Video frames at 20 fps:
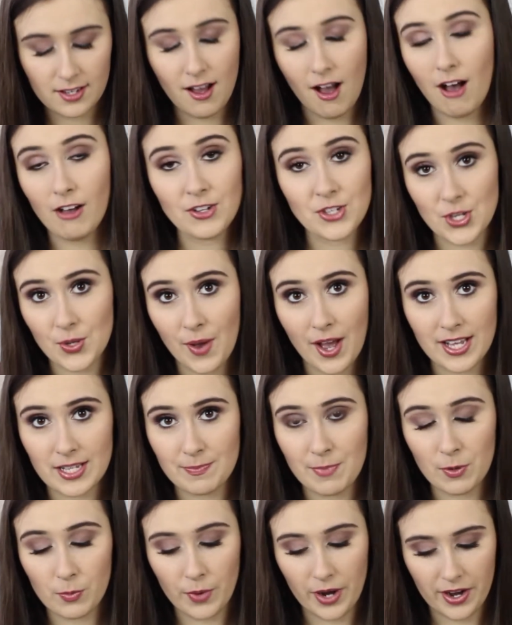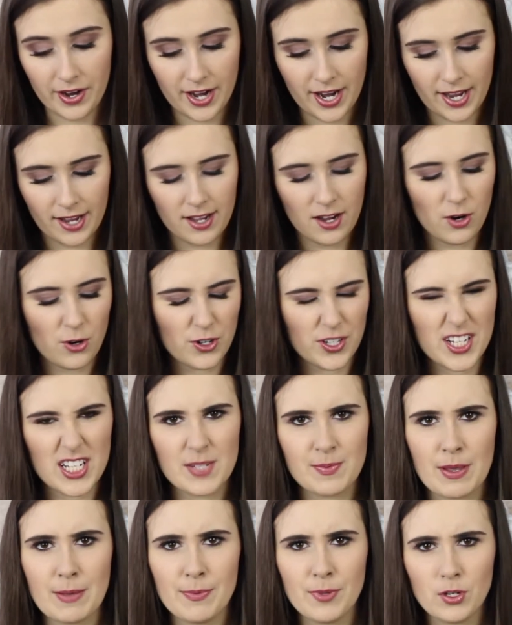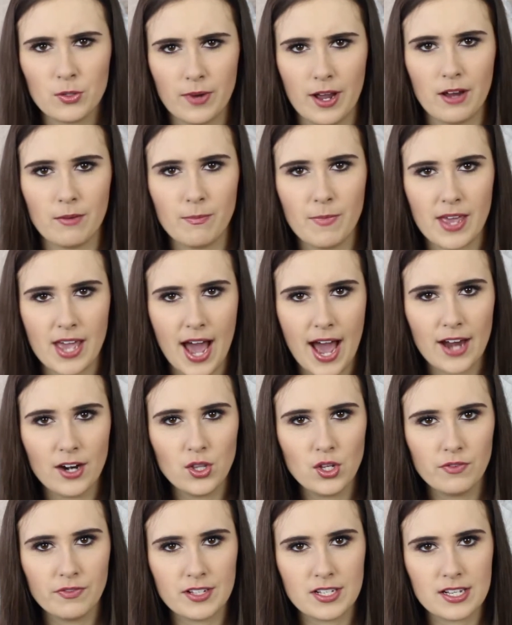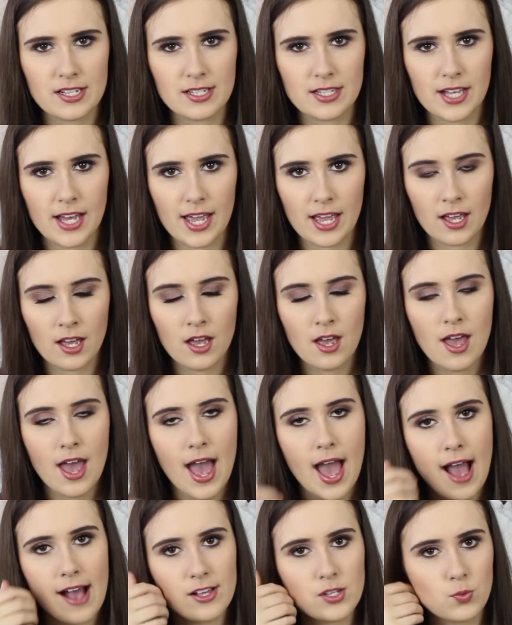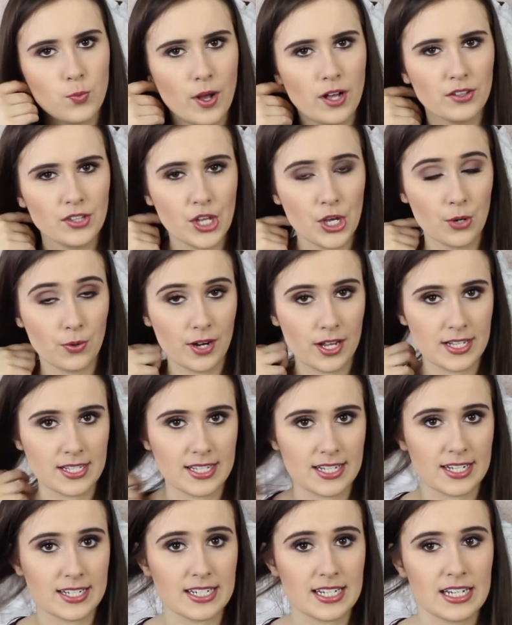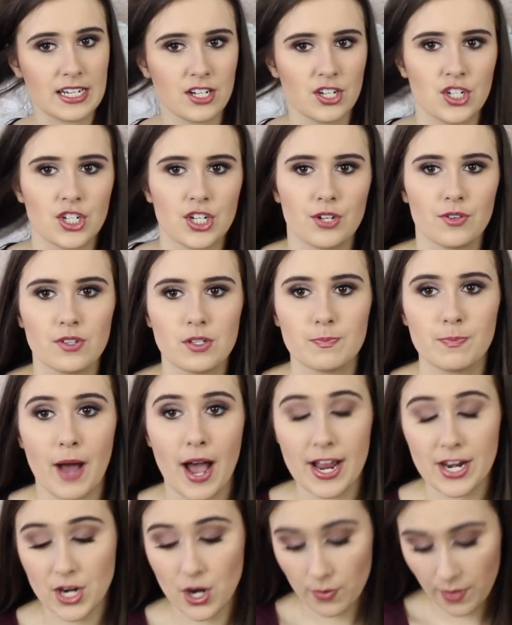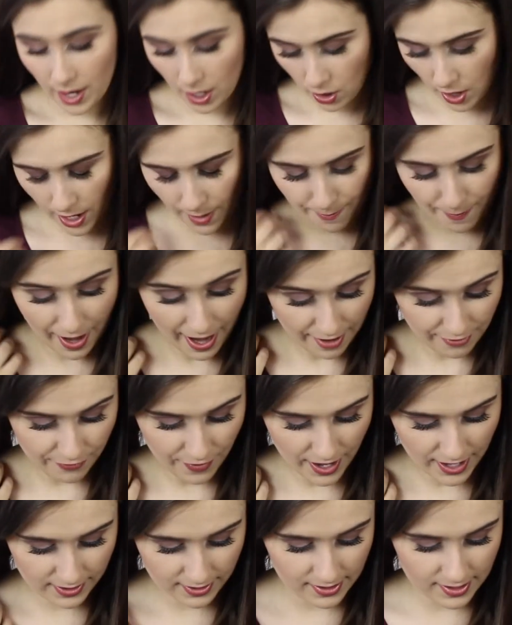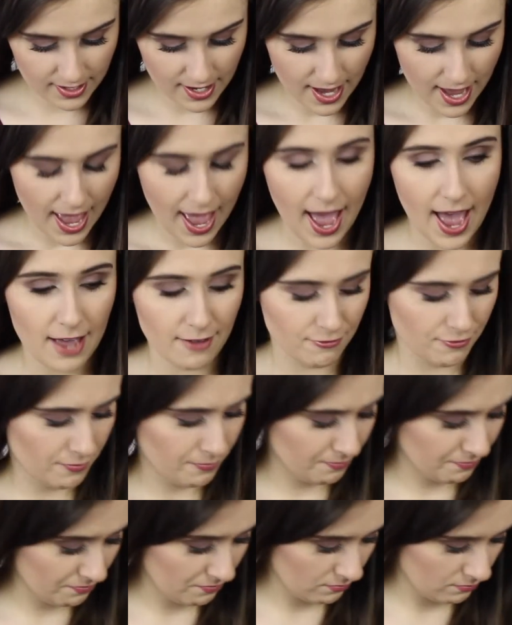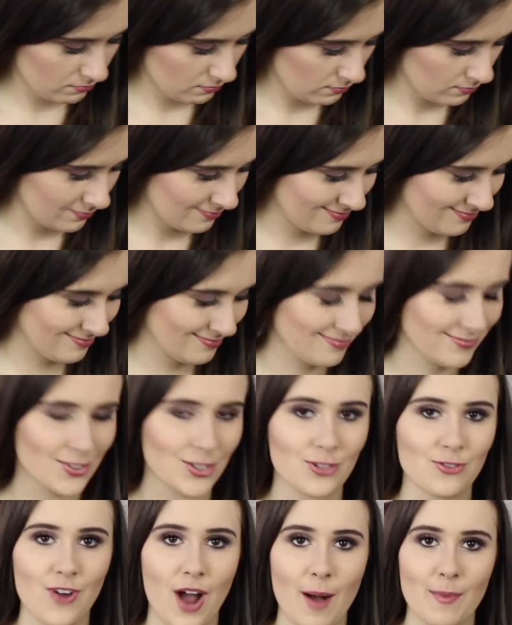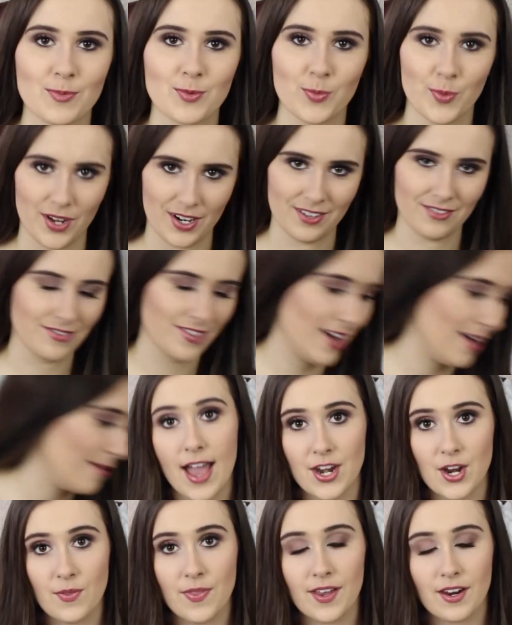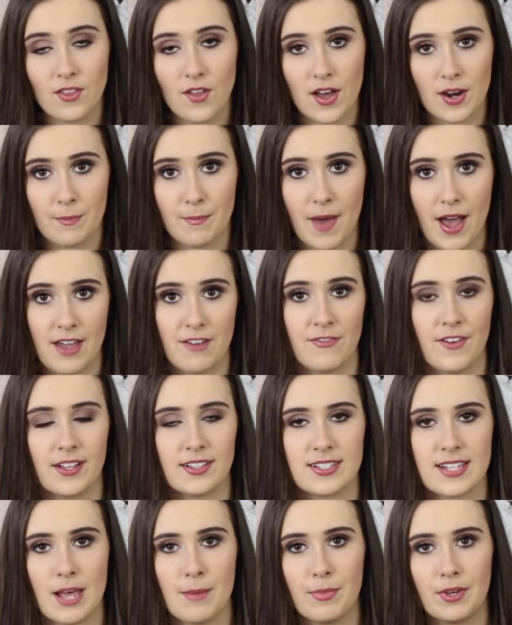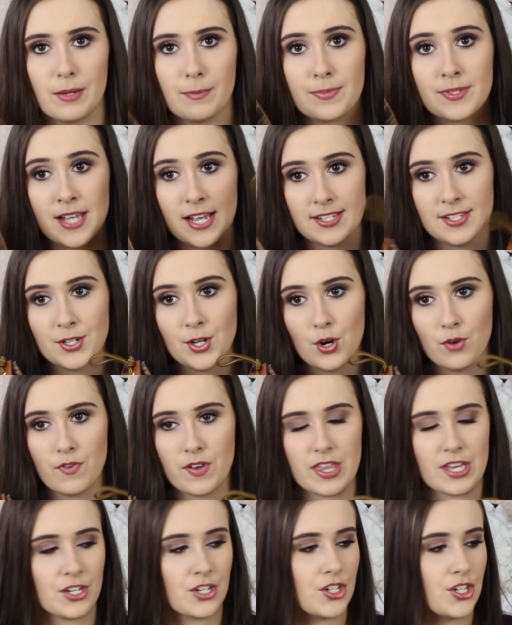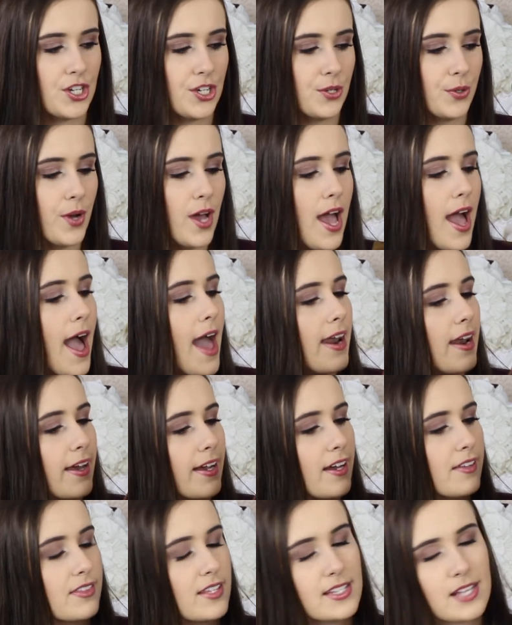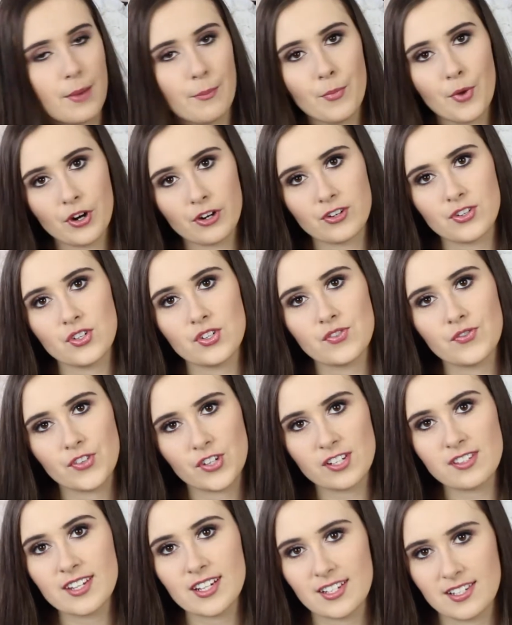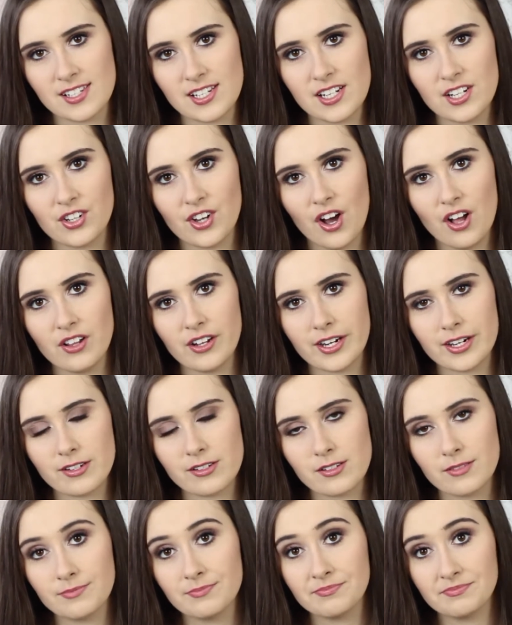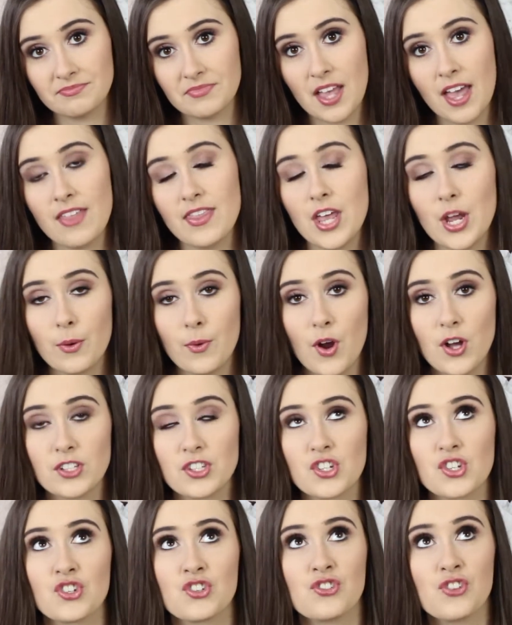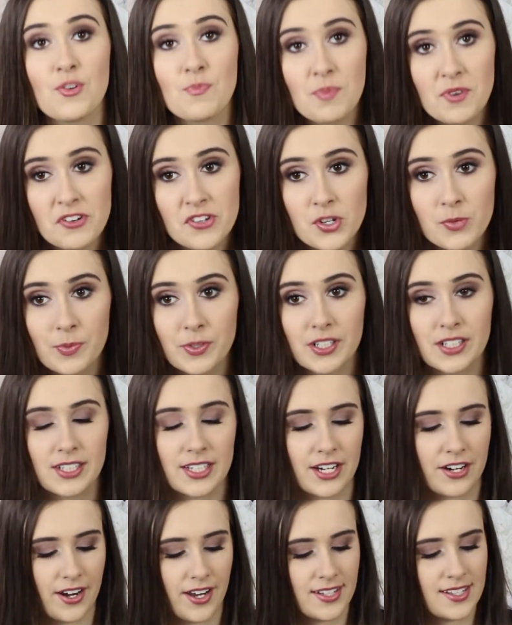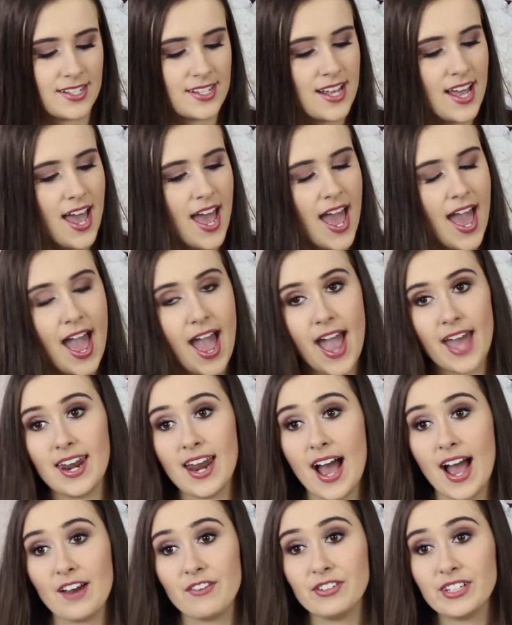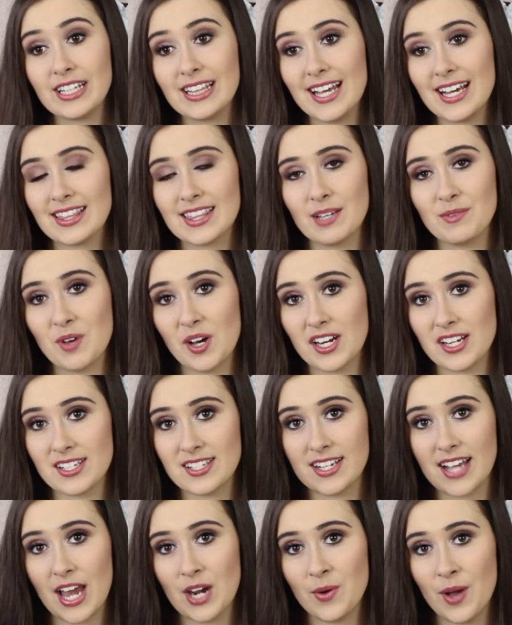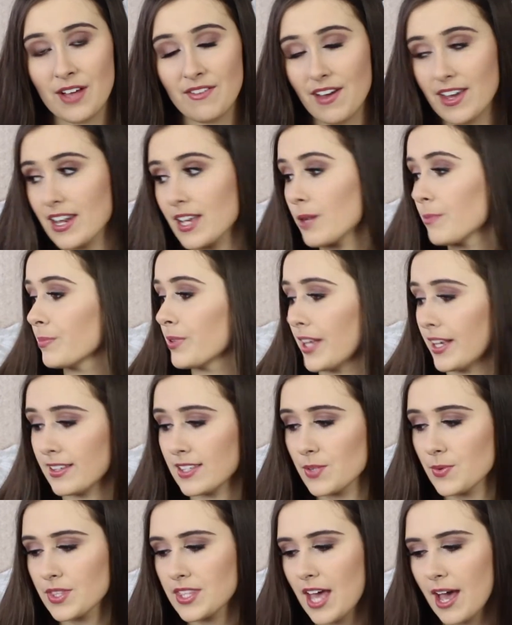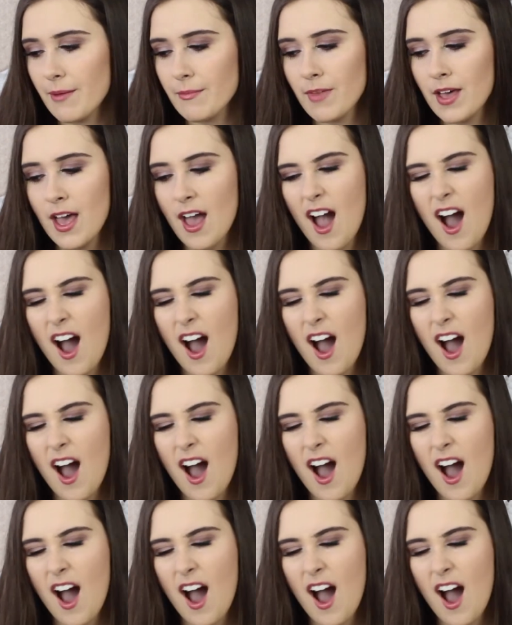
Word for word: also has been wearing, or at least people around me. I don't know if this is like as well known as the Adidas shoes, but I know that a lot of my friends have dropped one of I know that a lot of my friends have been obsessing over this shoe, and I got these at Marshall's for $16. They were on super, super clearance, and I really like them honestly. I don't have any complaints with them.